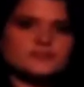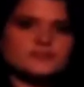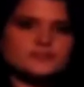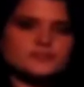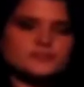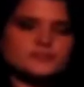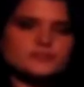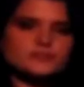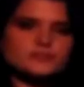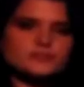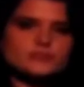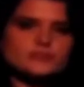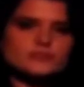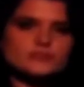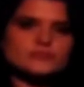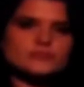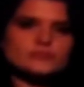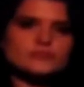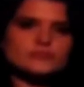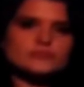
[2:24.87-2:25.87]
All right,
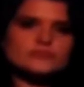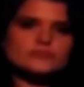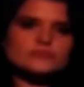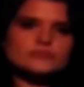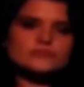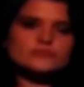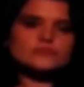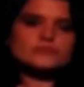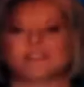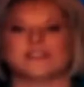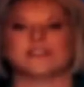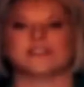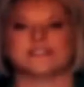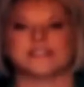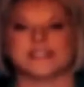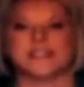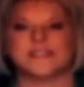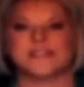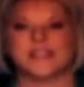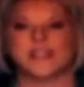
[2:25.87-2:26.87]
but the big difference
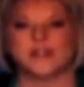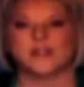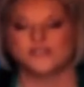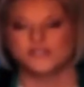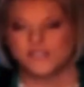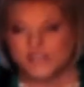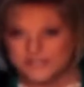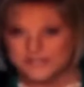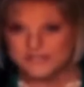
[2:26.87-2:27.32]
in the O.J.